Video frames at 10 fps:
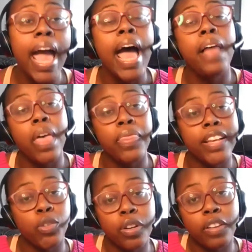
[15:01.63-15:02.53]
and then they
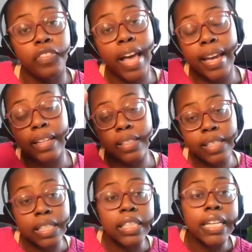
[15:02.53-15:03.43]
sort of like
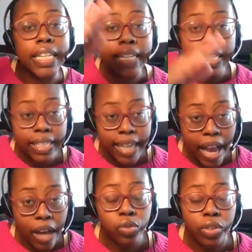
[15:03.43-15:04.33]
slid
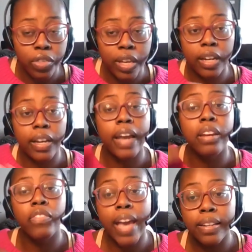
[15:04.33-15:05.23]
down so that they could kind
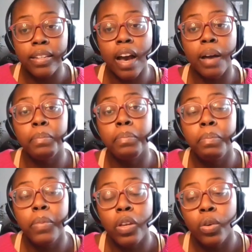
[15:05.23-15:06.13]
of get
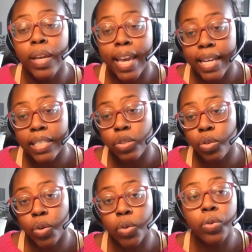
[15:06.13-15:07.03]
kids
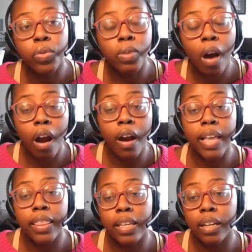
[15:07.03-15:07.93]
who are
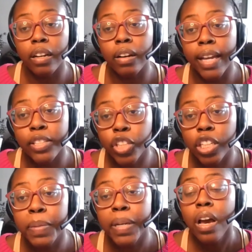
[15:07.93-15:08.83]
at the younger age
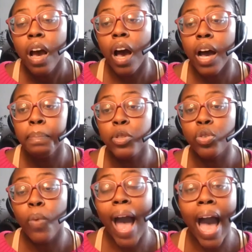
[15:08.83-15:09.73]
group.
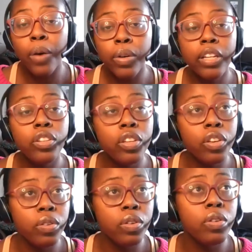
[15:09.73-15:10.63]
So how did
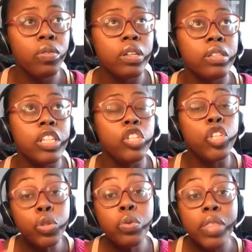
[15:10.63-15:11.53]
you
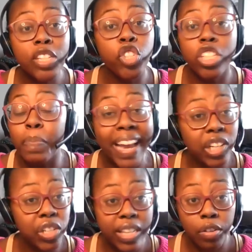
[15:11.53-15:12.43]
do this just by
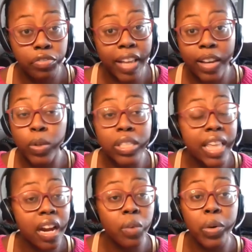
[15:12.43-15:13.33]
yourself? Like, were
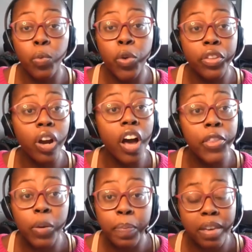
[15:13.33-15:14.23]
there
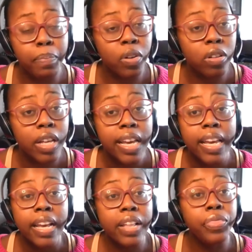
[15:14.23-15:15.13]
other people
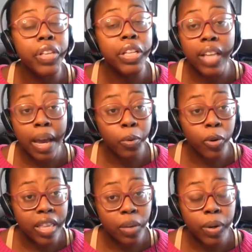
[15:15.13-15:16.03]
in the
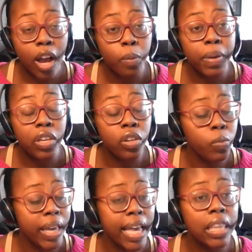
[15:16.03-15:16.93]
library that were helping you?
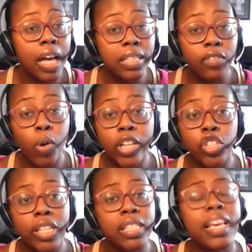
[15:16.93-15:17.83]
We get lots of
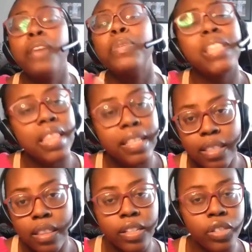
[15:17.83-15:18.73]
questions, and we see this in
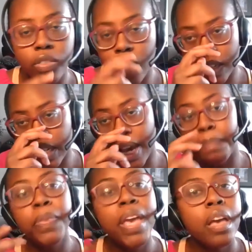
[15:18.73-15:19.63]
the listers all the
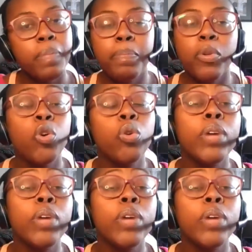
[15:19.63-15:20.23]
time, people who are